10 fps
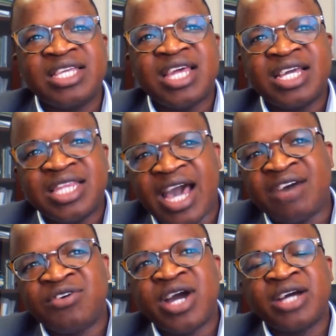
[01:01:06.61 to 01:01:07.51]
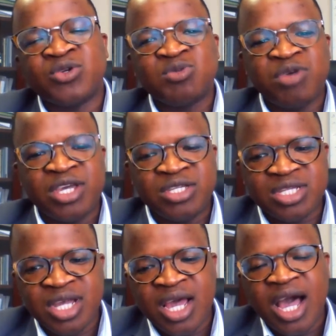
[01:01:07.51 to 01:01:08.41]
either in the avocado
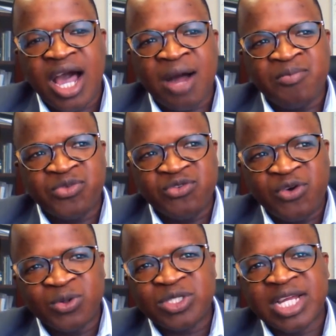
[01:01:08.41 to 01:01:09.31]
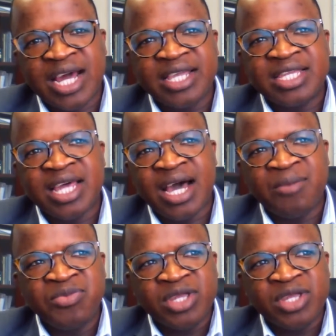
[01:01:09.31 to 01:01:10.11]
space, to folks that are either